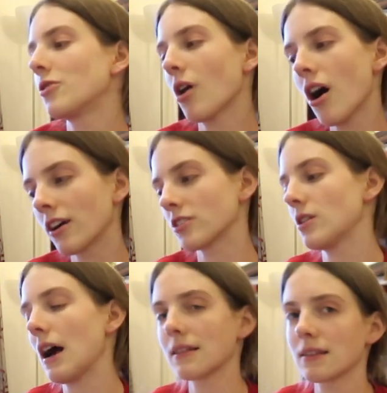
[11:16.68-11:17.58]
you can't because
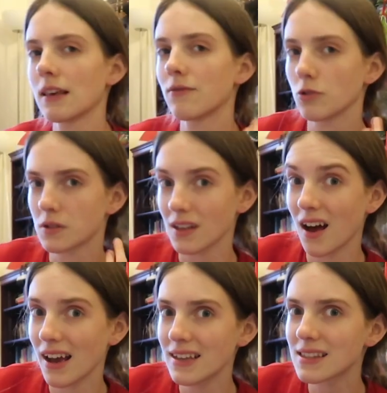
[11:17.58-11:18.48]
you have to give your
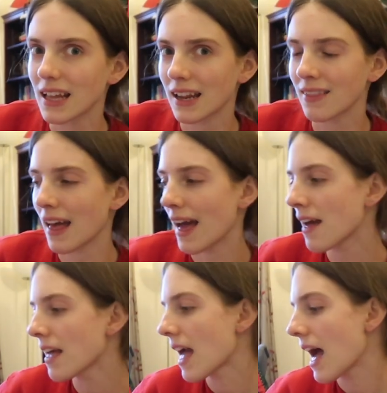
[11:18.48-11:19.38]
size then and
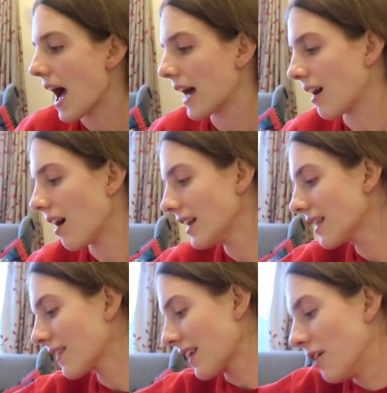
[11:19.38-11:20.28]
there. And I
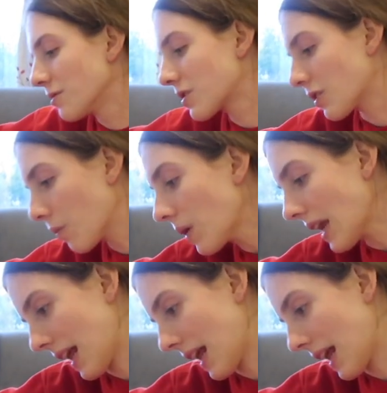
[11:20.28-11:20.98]
didn't think I was going to win